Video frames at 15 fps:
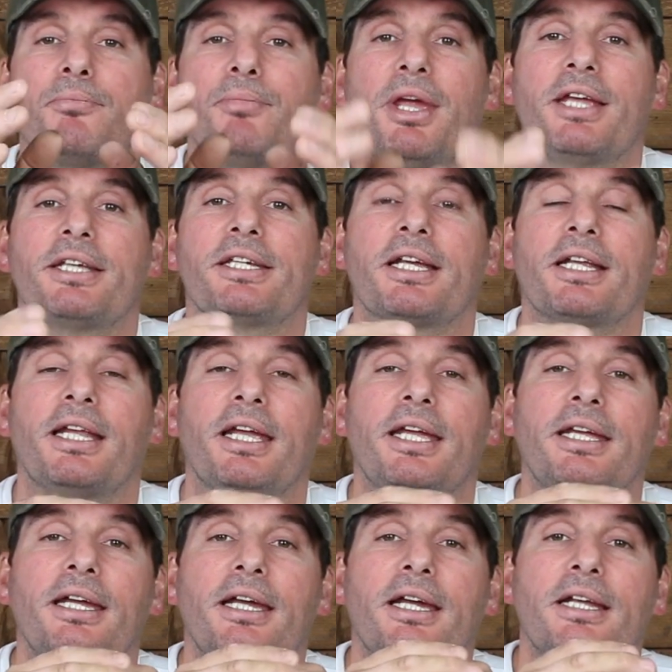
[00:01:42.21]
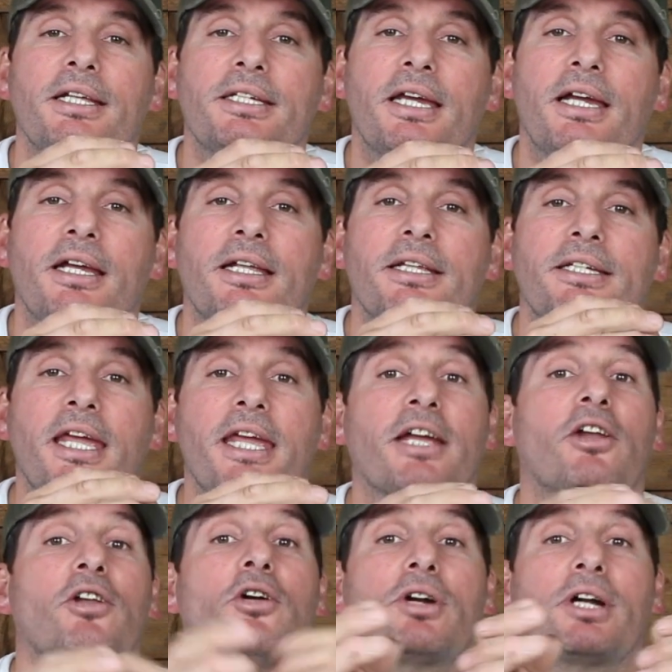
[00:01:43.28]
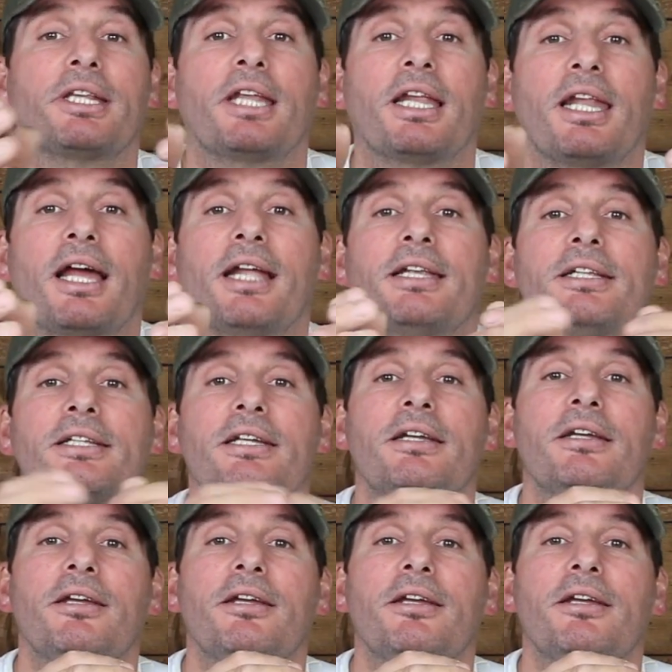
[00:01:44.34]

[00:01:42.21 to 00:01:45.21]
basically to take a look at the land,